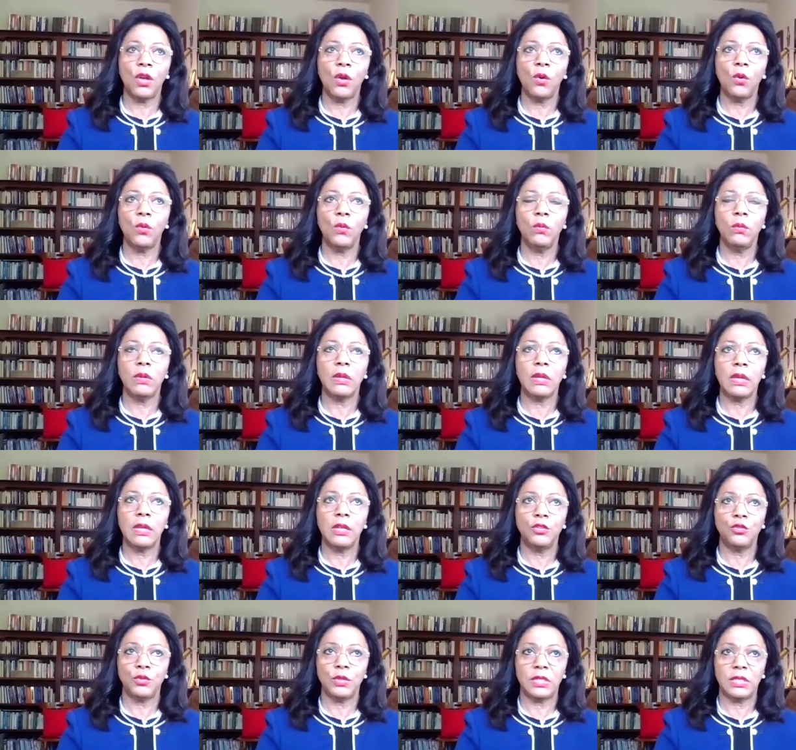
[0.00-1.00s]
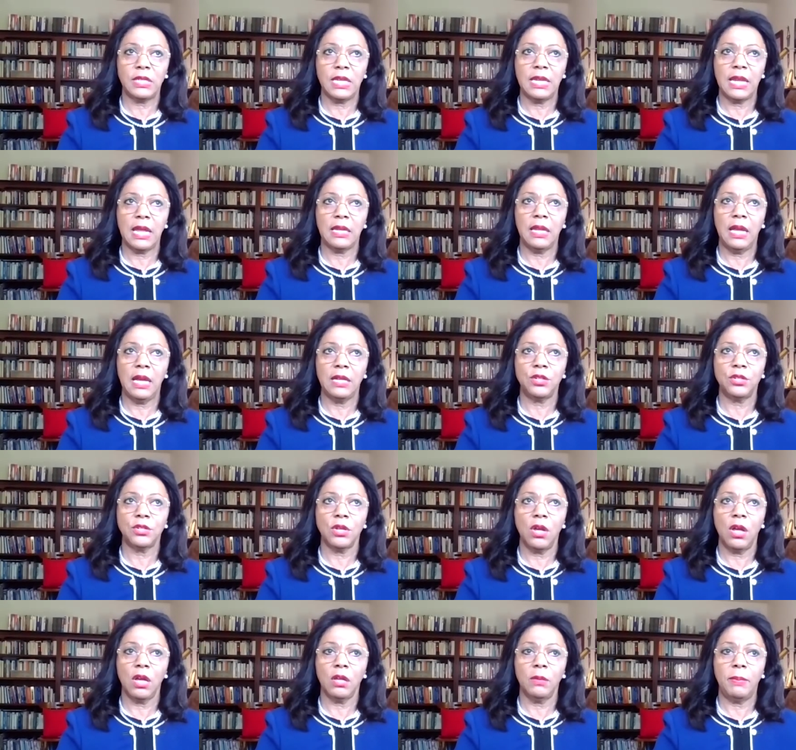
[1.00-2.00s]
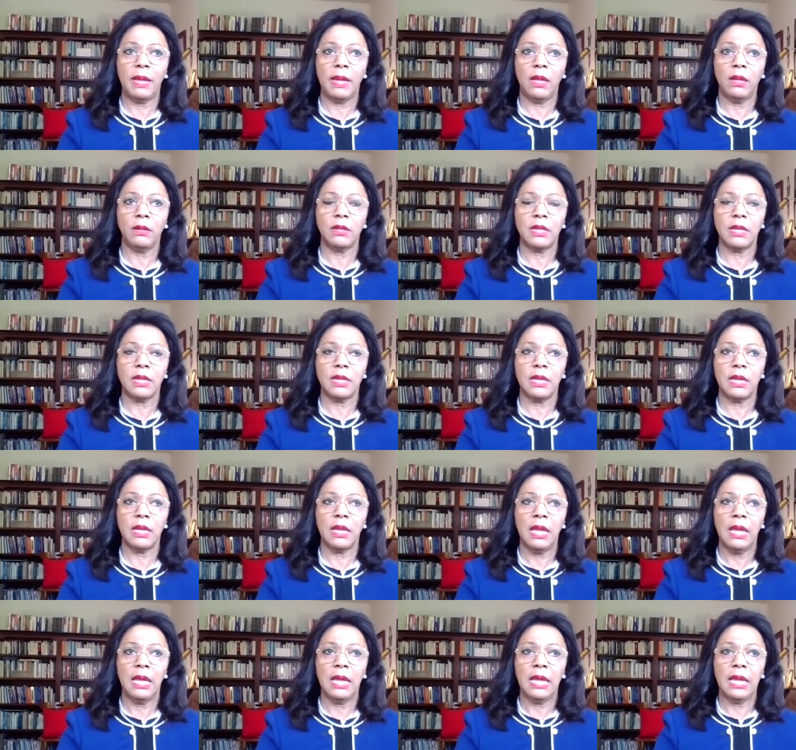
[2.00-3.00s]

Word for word: so interesting. I'd like to talk about the